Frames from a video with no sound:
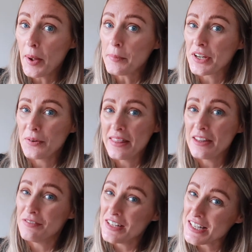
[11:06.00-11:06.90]
I'm going to end
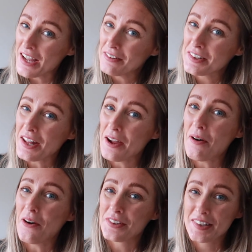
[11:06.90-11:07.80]
the video, so
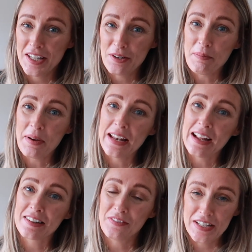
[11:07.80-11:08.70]
I'll see you in my
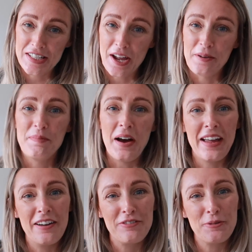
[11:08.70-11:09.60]
next video. Bye
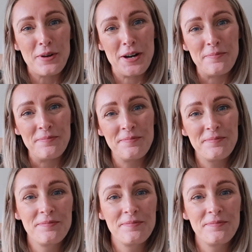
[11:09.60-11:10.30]
everyone.